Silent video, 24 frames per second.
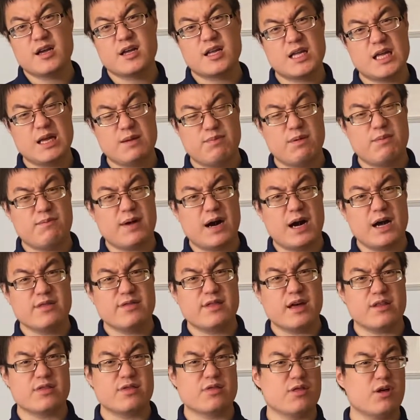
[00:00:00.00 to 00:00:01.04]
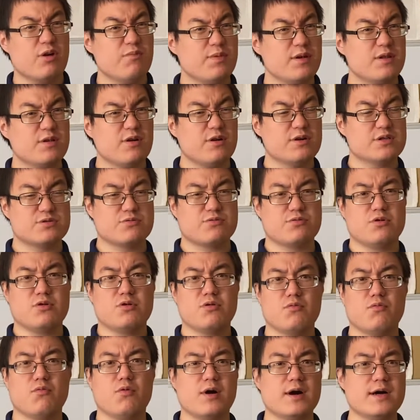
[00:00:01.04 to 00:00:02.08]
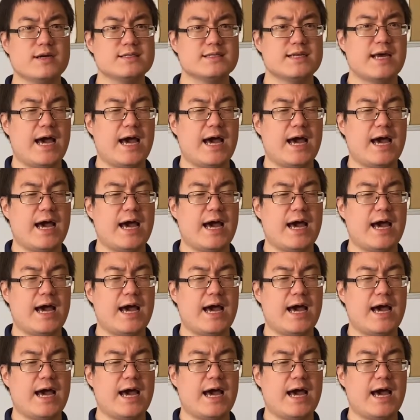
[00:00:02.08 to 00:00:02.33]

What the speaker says: Keep in mind that L'Hopital's rule was